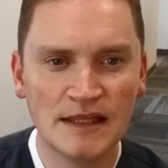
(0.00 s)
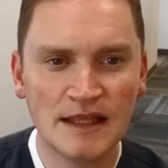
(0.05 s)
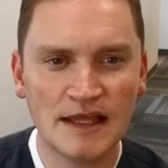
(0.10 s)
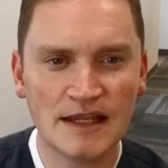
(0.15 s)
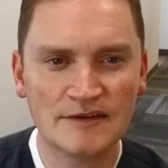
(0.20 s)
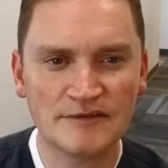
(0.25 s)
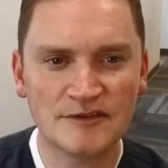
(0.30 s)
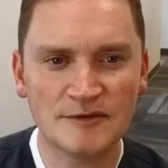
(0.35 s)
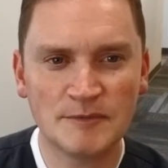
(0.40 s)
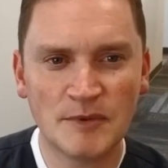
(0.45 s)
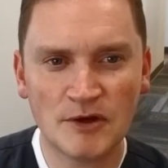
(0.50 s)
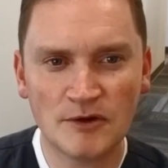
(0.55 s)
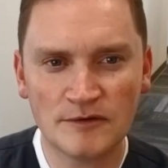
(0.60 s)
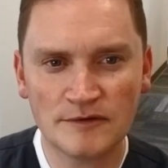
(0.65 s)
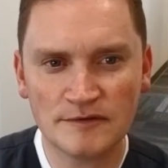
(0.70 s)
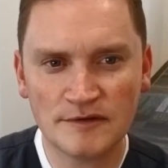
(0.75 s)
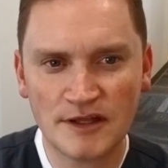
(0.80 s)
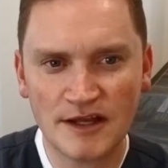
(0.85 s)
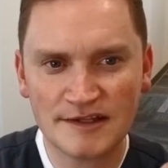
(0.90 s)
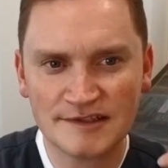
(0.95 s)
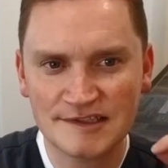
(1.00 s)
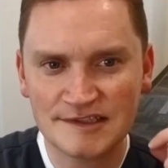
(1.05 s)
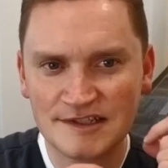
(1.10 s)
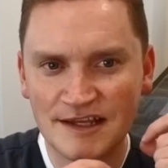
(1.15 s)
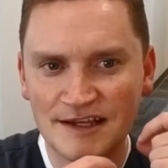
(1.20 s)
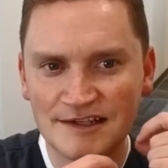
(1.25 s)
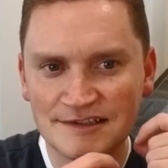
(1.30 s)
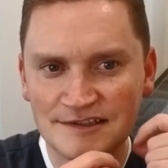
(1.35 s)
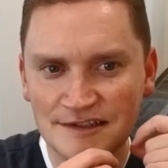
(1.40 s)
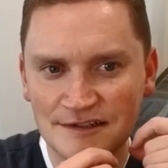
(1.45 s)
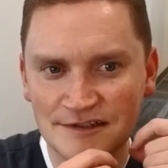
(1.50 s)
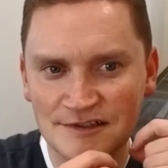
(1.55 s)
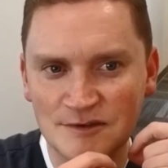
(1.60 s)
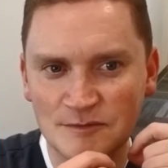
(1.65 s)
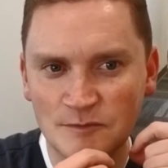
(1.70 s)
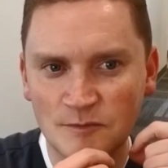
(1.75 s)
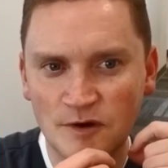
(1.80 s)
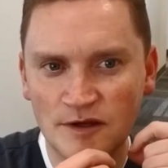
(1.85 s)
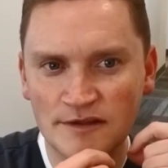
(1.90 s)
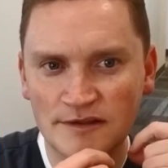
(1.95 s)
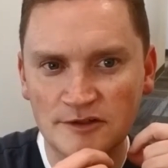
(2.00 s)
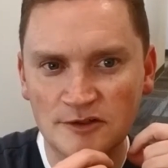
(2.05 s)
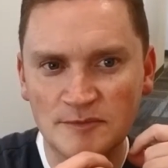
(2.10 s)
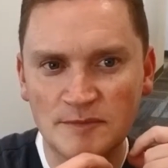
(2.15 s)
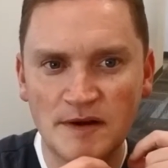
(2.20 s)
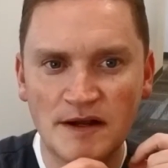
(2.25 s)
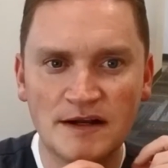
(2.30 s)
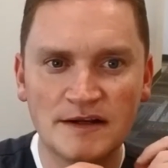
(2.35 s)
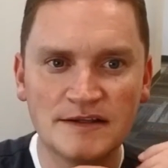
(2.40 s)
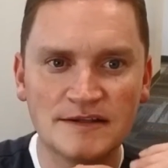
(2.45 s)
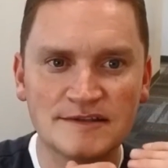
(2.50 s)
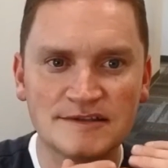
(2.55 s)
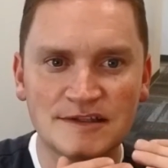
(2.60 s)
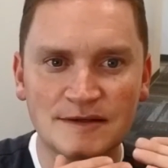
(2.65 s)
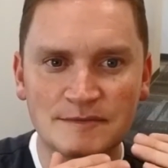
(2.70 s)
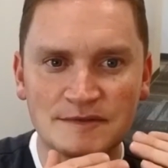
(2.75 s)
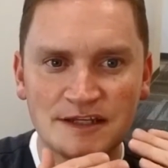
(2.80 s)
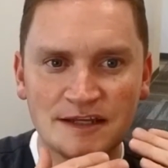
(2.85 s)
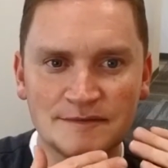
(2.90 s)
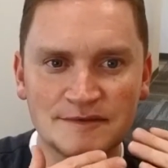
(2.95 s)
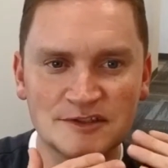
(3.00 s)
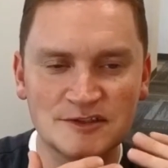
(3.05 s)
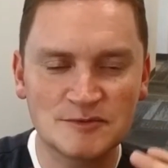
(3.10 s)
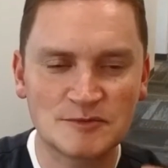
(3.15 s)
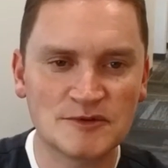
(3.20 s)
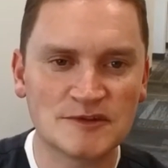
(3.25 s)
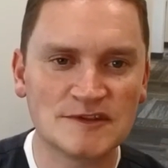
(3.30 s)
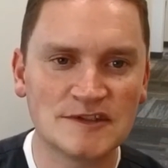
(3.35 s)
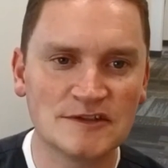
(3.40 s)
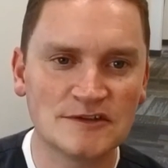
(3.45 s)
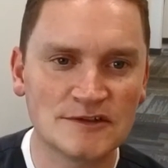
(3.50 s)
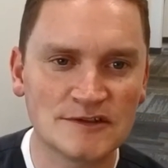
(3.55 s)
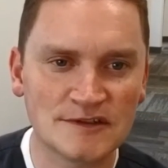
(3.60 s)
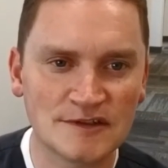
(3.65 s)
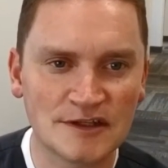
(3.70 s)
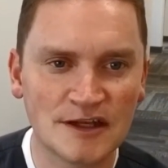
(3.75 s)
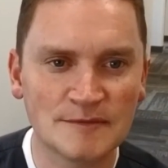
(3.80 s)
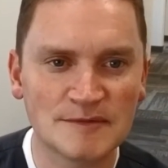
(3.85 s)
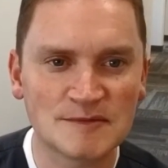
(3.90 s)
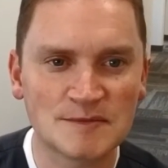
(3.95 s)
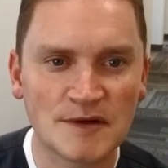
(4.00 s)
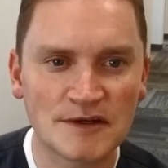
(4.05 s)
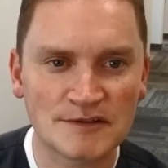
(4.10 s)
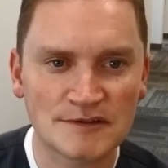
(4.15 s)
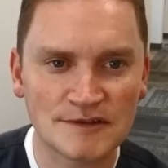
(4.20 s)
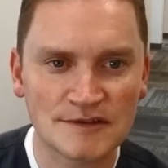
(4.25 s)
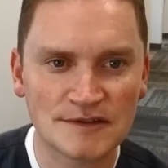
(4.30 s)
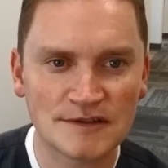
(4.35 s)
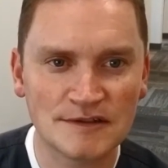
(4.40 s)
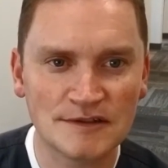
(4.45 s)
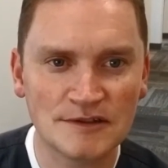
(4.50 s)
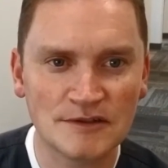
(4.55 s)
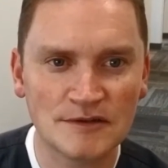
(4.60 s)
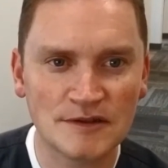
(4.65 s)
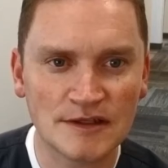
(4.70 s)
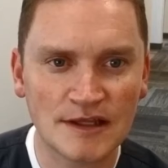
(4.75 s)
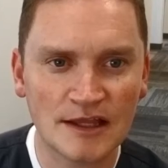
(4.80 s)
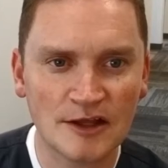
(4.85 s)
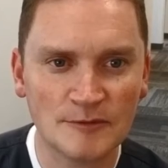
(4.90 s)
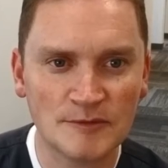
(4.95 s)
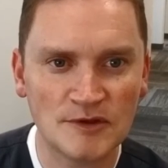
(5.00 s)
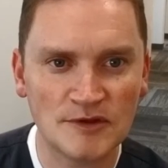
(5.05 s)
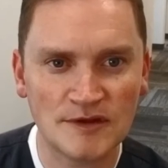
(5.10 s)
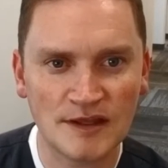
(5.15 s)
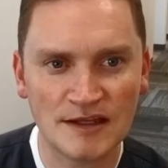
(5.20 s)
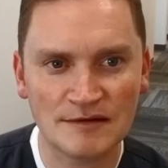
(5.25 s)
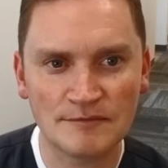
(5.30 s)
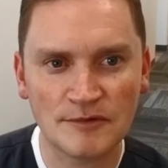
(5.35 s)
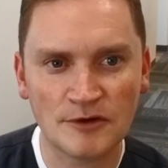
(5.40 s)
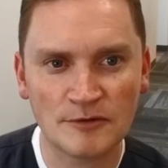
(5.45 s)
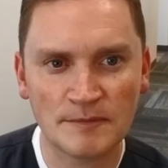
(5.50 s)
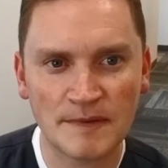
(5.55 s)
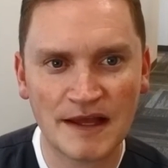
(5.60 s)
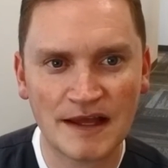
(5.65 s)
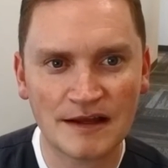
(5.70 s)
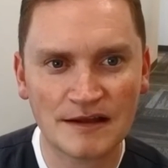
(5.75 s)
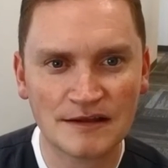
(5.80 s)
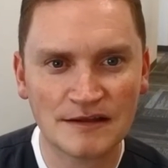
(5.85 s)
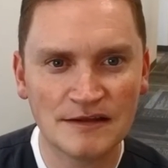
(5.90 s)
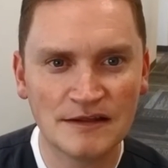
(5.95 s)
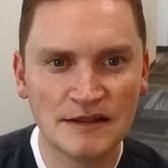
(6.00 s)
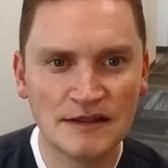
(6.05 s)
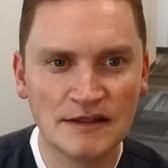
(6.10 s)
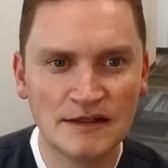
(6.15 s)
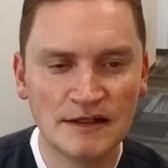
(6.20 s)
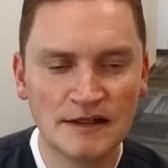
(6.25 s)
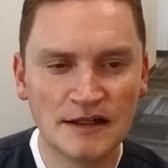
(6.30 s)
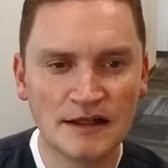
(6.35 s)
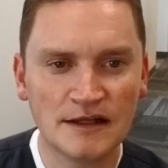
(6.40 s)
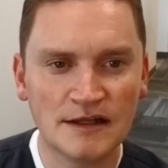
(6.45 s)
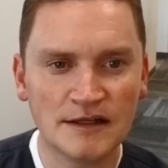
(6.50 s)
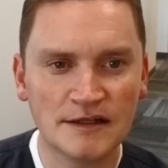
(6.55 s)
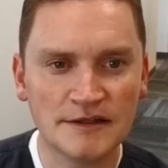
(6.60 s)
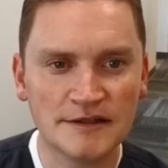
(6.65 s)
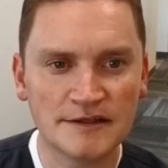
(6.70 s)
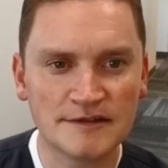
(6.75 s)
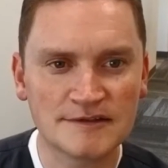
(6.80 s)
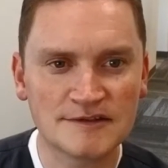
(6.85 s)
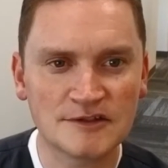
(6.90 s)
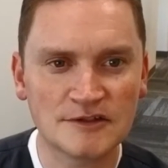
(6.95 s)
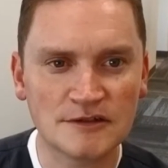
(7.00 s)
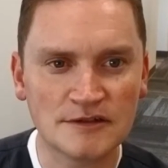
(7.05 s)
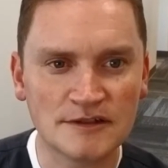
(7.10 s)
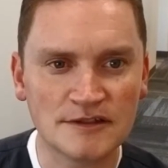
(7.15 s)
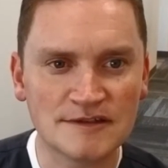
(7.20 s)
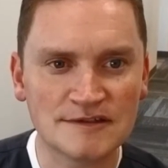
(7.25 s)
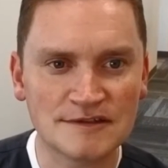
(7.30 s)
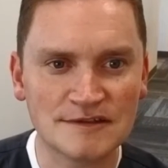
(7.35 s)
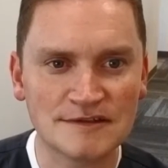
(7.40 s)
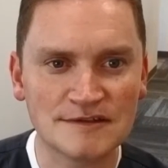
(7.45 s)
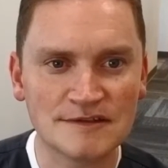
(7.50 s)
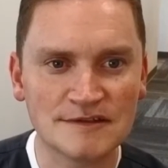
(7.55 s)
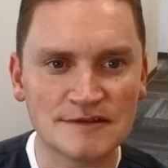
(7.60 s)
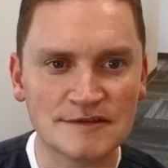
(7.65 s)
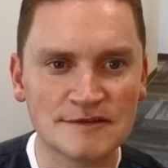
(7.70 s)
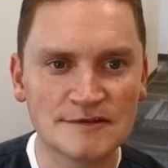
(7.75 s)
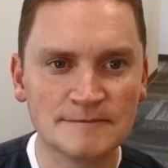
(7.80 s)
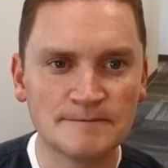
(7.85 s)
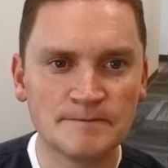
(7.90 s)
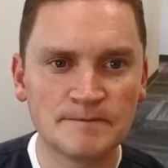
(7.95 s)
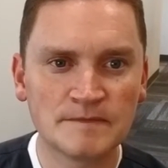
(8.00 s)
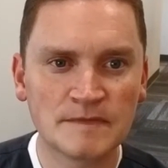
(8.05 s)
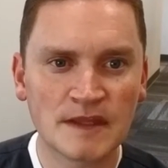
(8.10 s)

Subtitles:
And if the bone loss is isolated to one little pocket, sometimes there's procedures a gum specialist can do to help you gain bone back in certain instances.